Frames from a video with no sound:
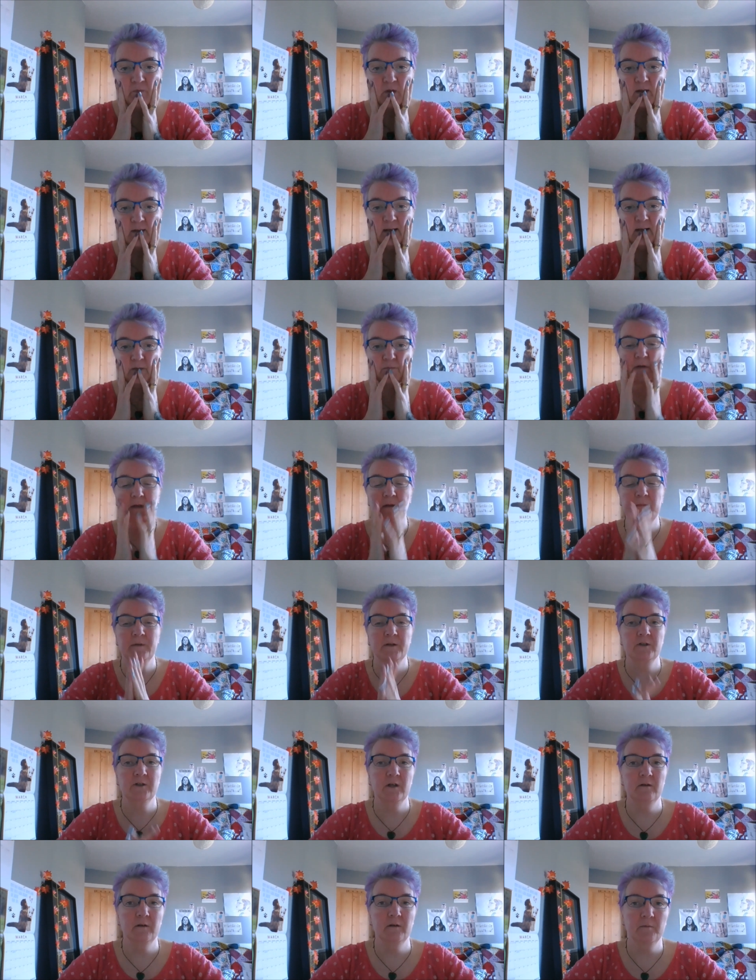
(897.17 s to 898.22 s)
and that's pretty
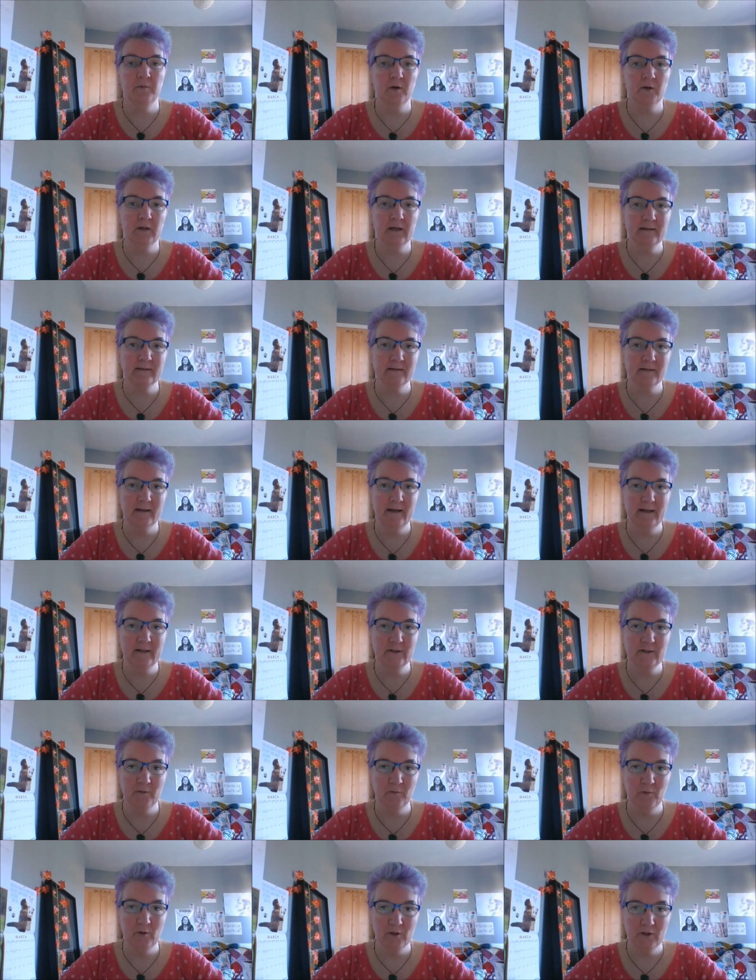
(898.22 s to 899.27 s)
much the only podcast I
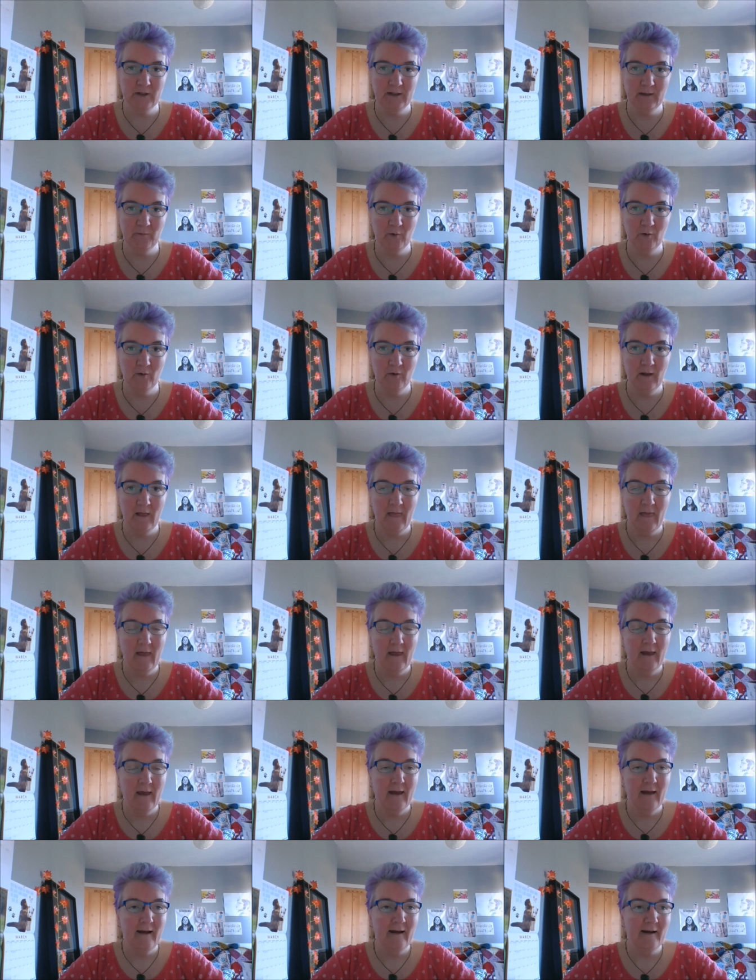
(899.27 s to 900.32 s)
actually watch anymore,
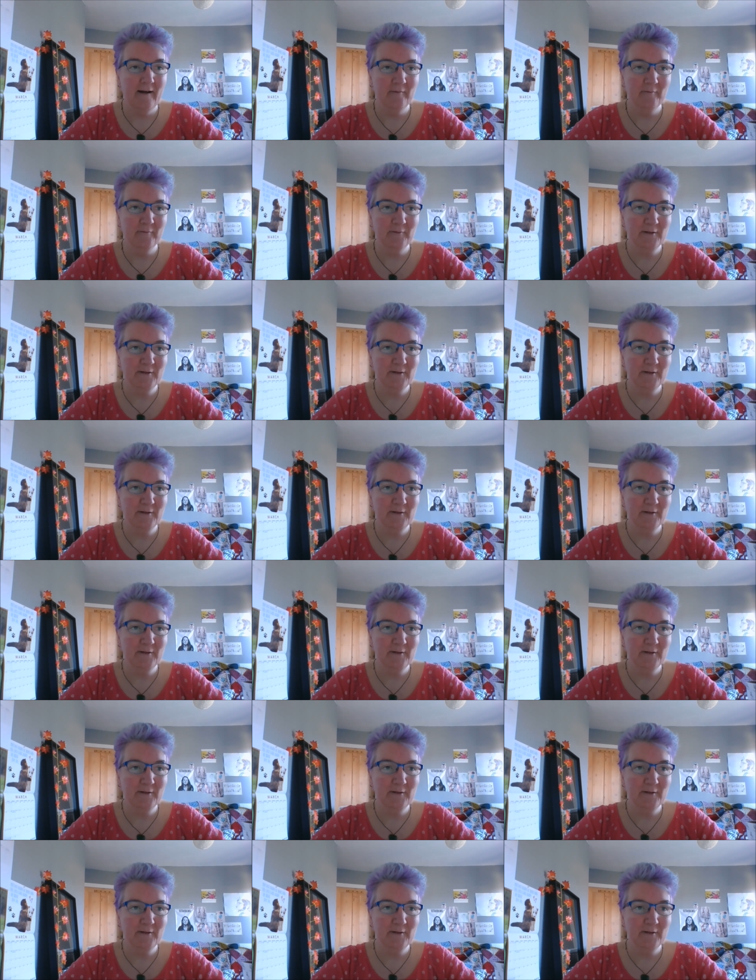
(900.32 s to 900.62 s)
um,